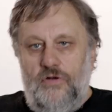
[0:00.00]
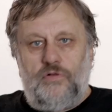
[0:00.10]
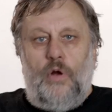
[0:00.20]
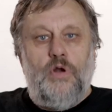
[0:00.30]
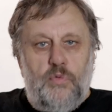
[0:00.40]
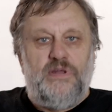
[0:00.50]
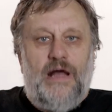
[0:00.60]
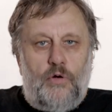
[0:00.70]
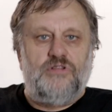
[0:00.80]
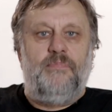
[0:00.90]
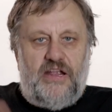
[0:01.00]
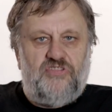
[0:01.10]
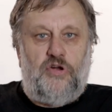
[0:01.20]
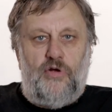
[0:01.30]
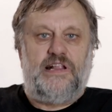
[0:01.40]
not only without my
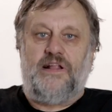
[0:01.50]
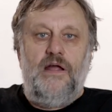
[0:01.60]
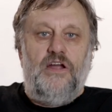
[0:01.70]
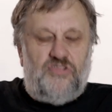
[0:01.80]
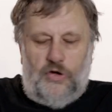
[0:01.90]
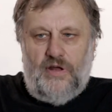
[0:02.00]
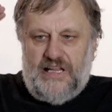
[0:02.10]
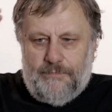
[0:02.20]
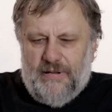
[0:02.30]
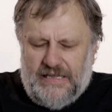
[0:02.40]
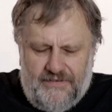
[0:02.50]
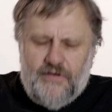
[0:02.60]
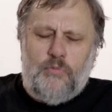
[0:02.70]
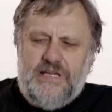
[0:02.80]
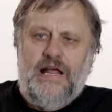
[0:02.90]
choice, but
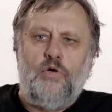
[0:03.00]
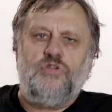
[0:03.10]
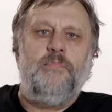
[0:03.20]
even without